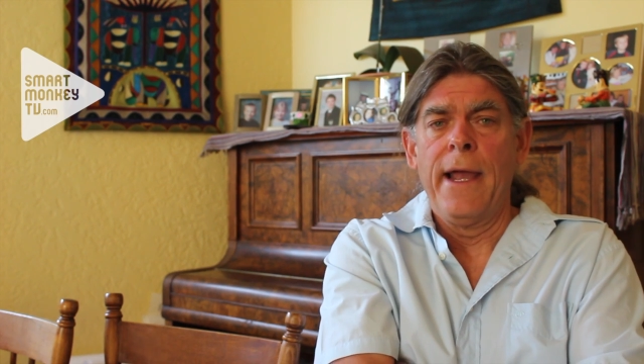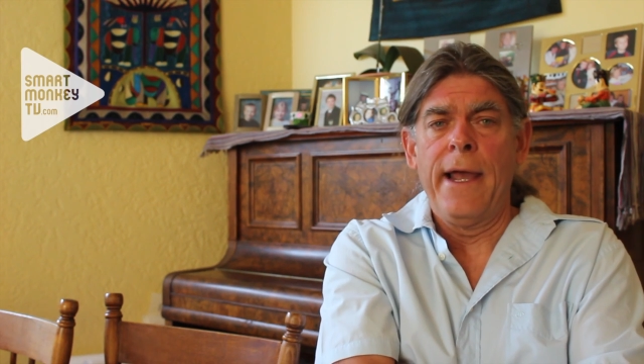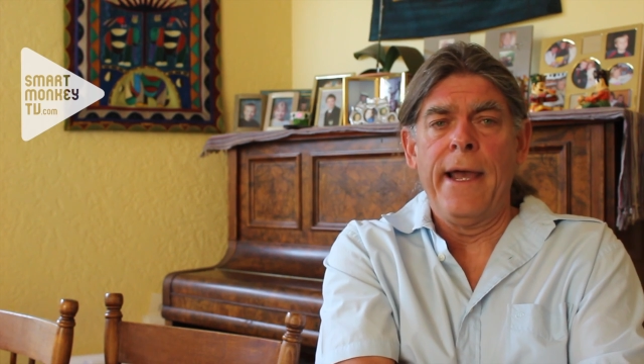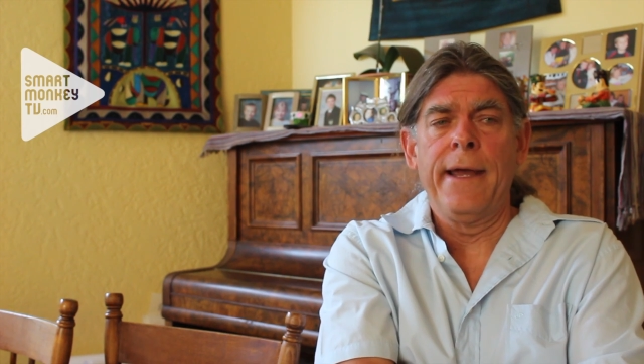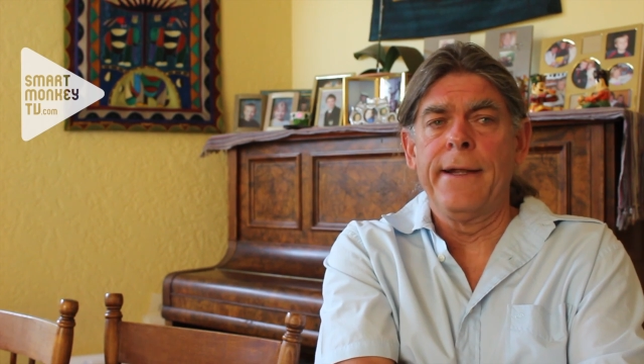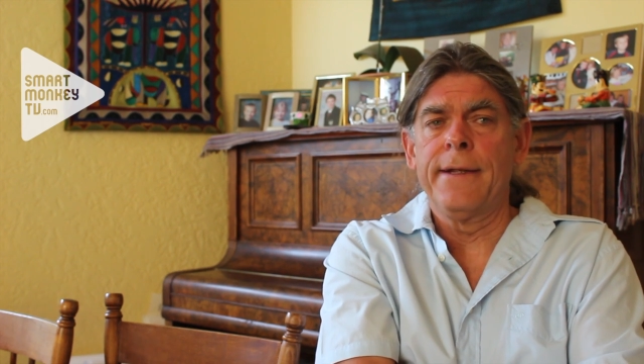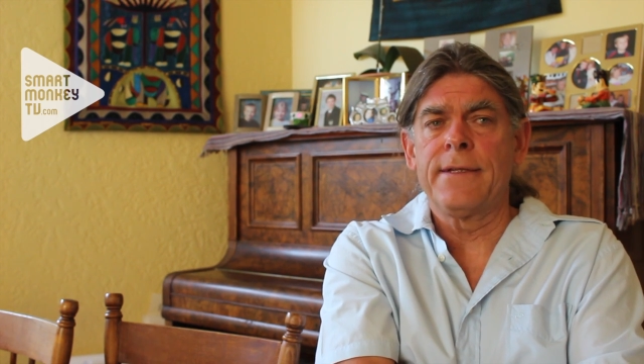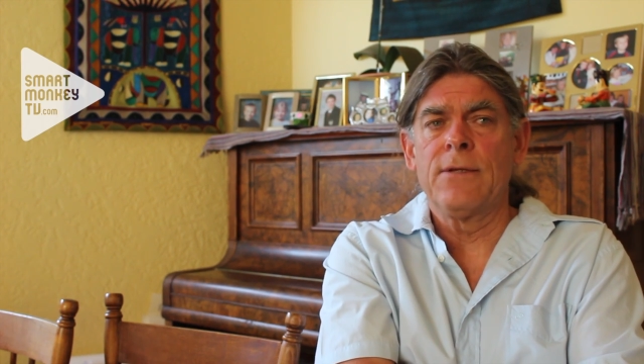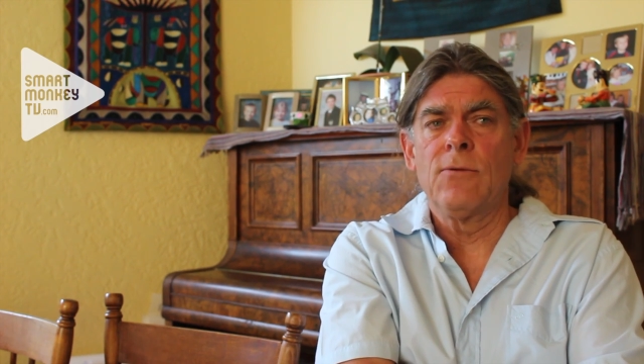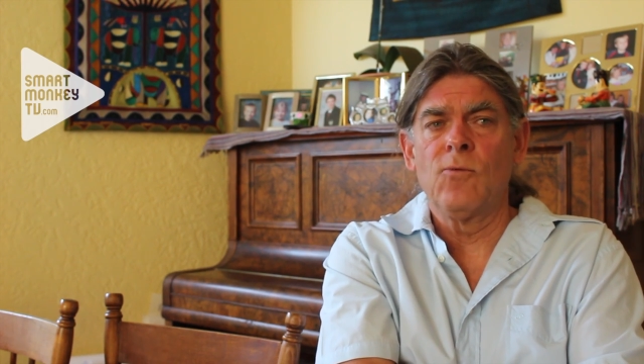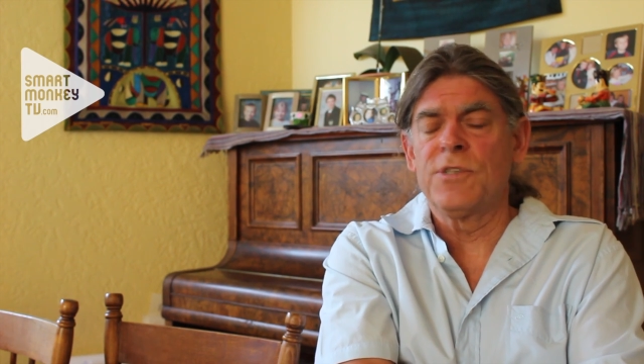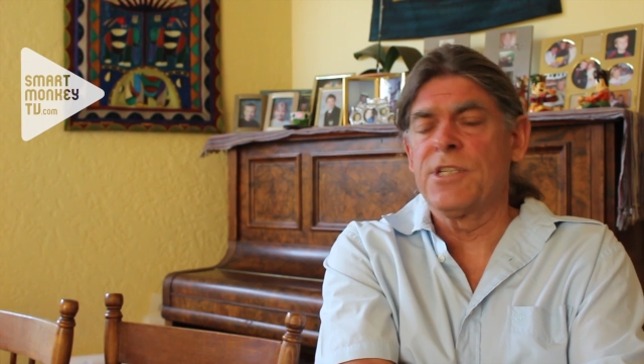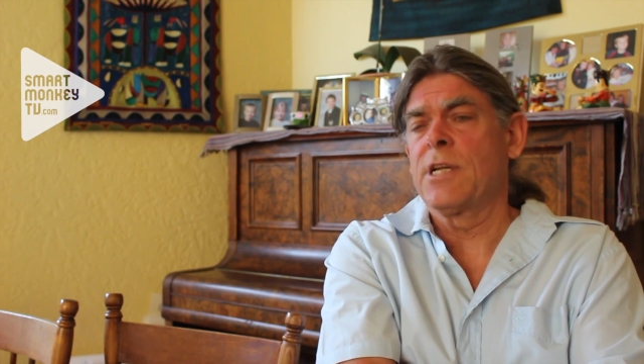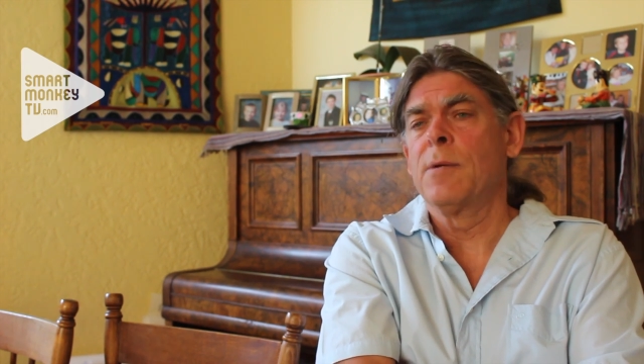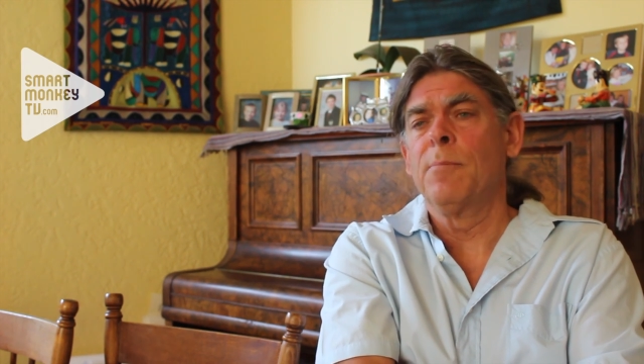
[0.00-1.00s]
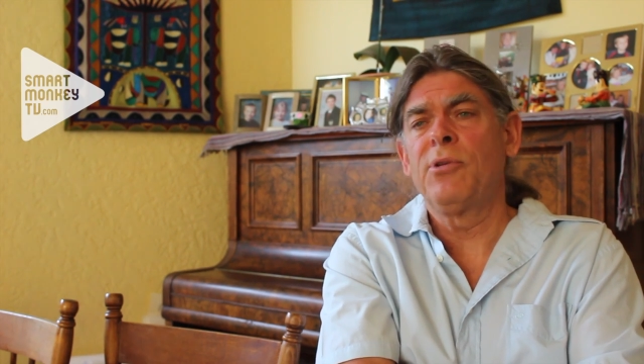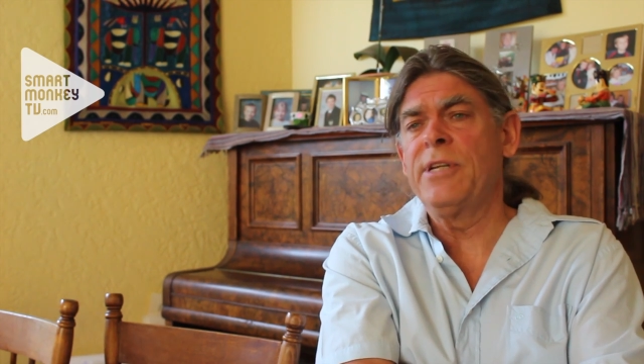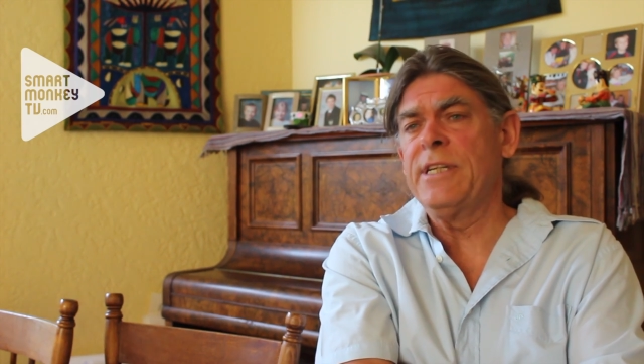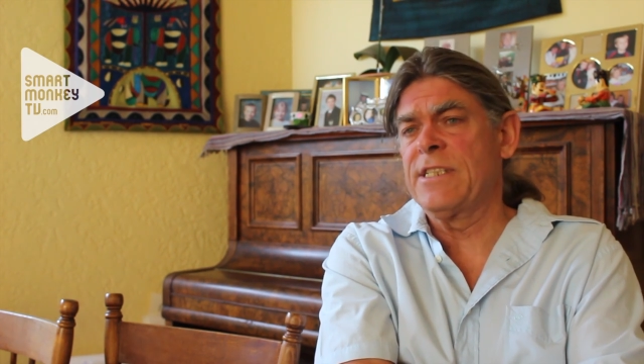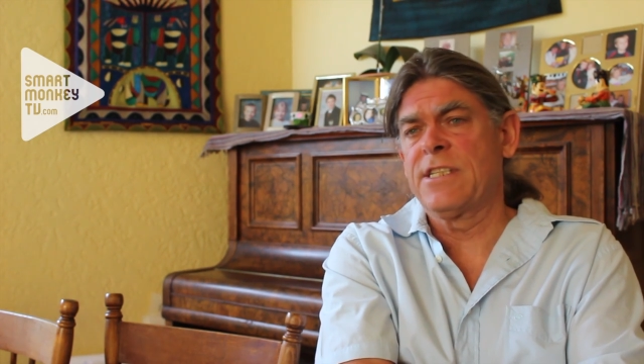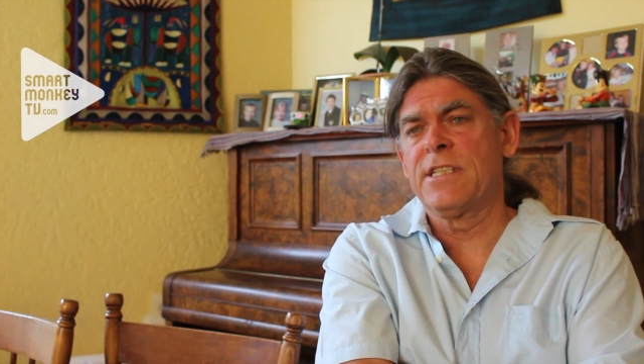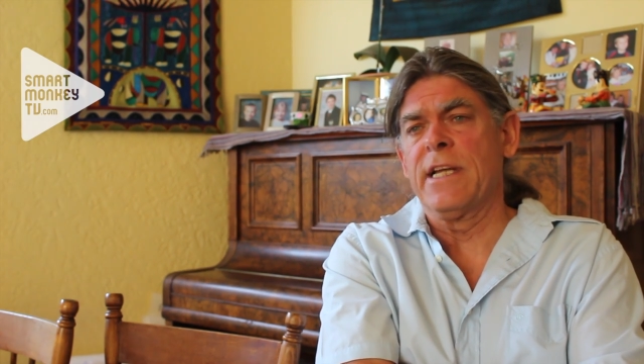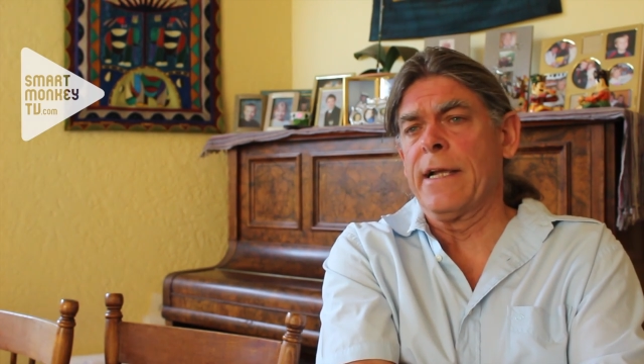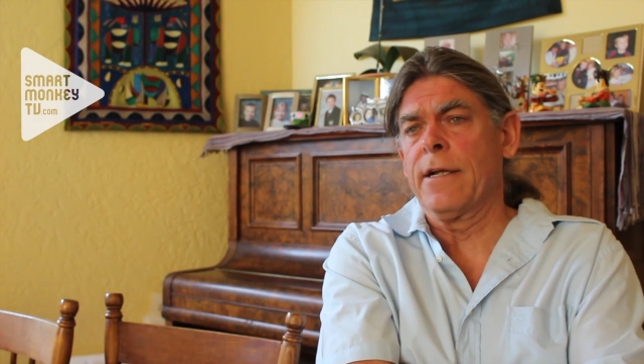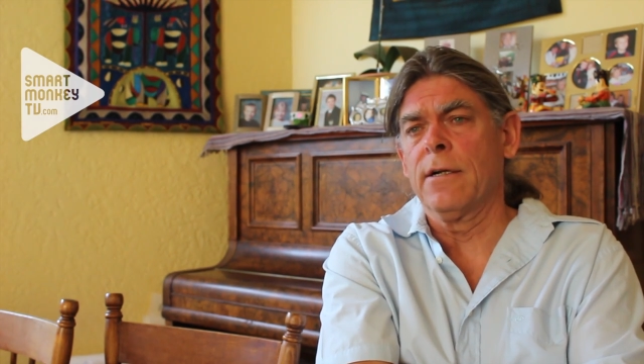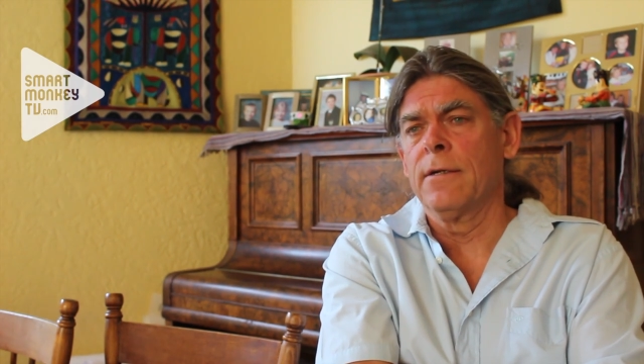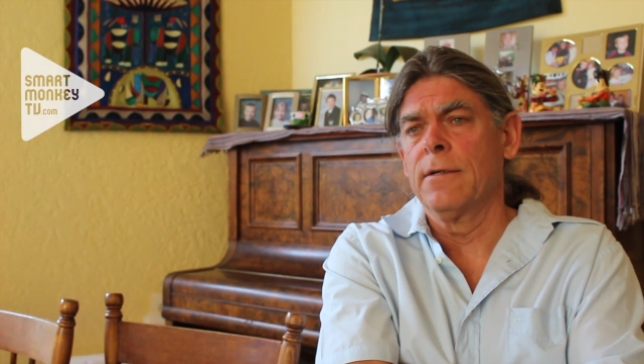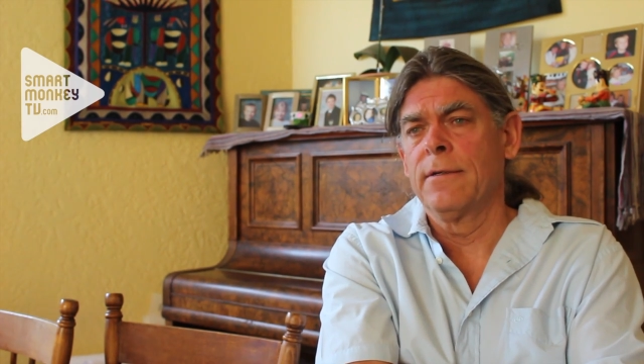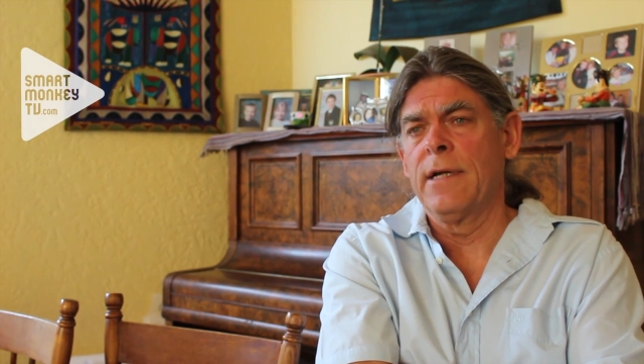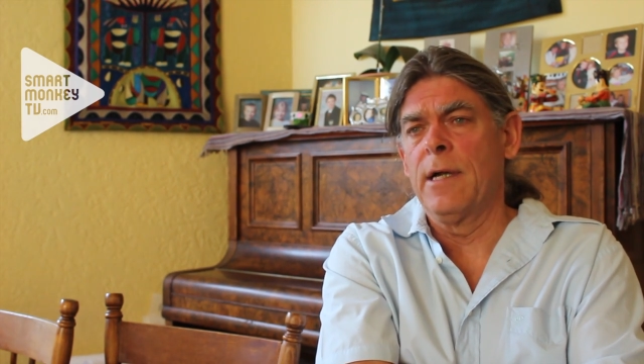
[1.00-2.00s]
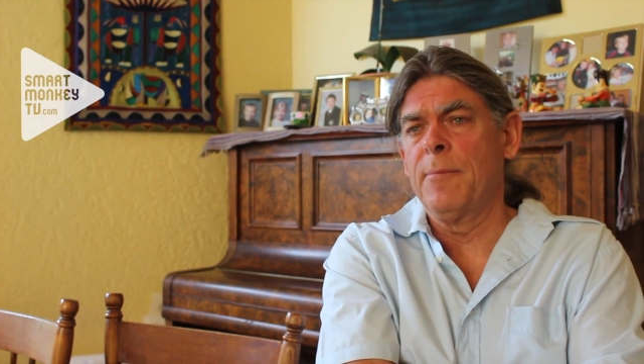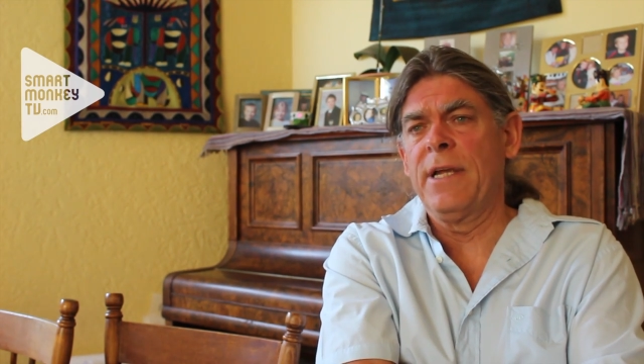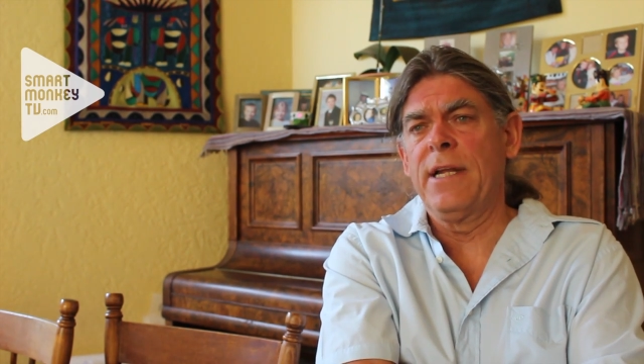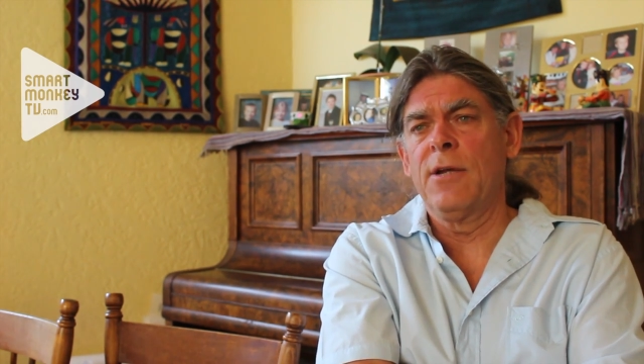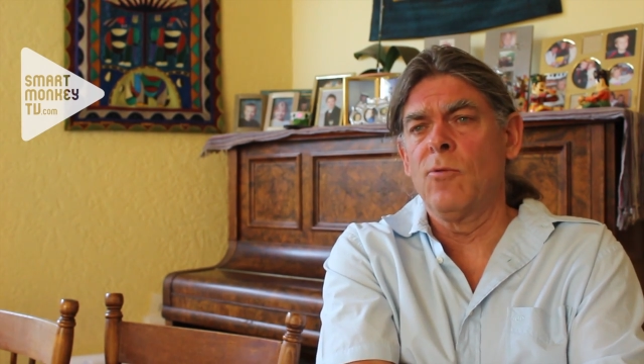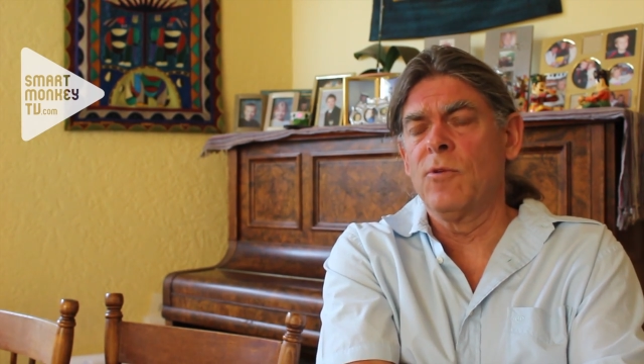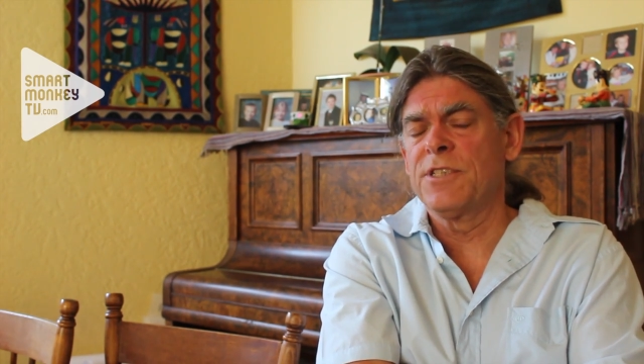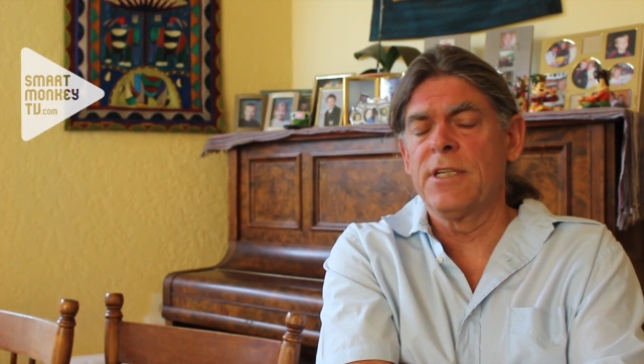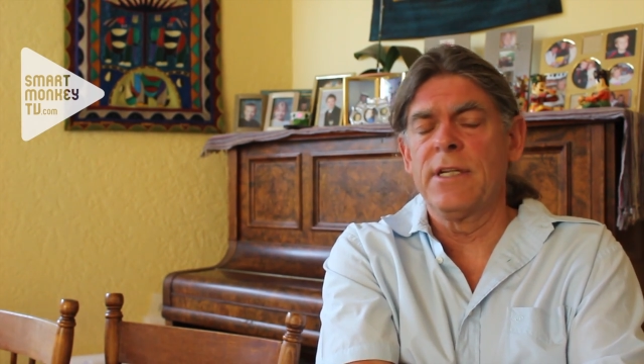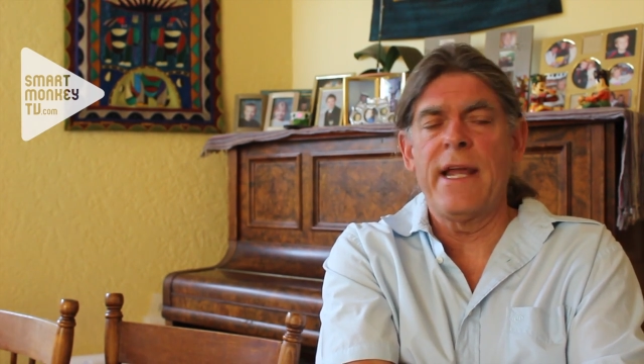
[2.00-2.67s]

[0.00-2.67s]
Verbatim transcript: And it was a complete stinker. I mean, it was